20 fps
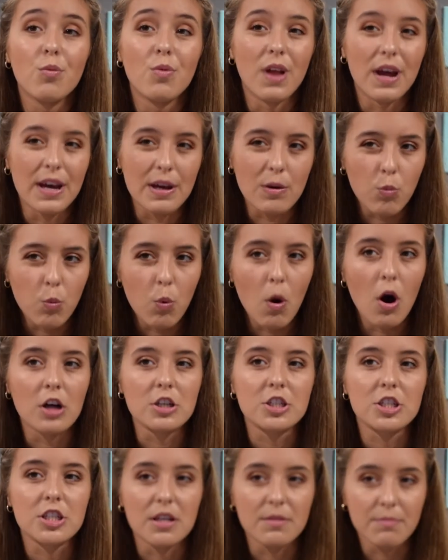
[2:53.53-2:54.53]
like
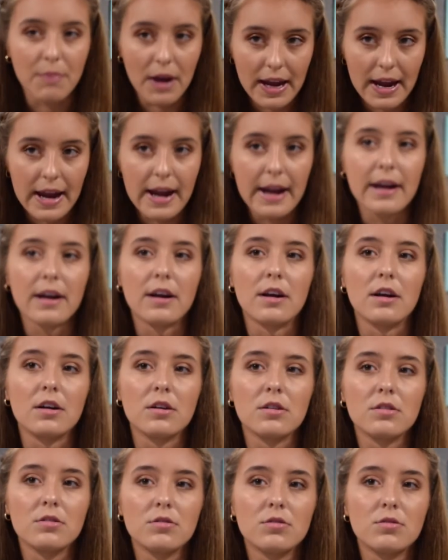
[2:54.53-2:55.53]
washing my
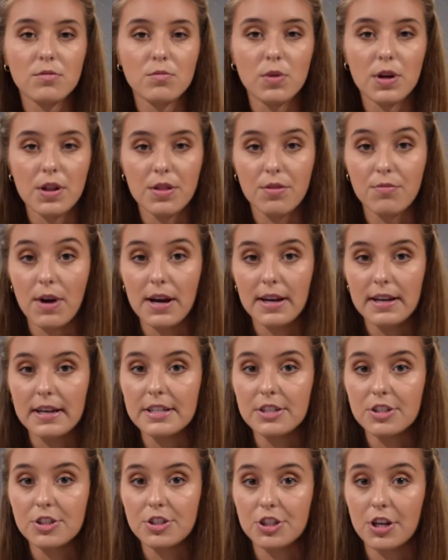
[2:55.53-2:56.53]
hair with
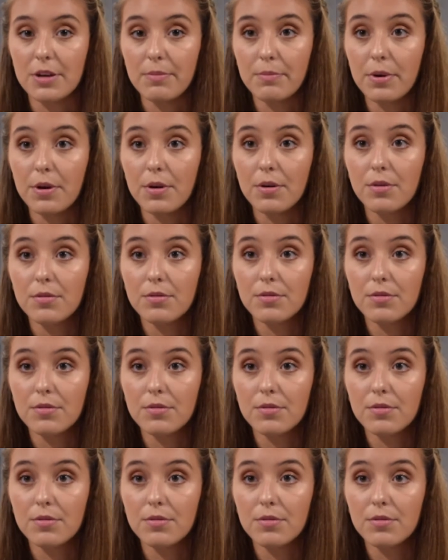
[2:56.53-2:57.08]
Redken shampoo.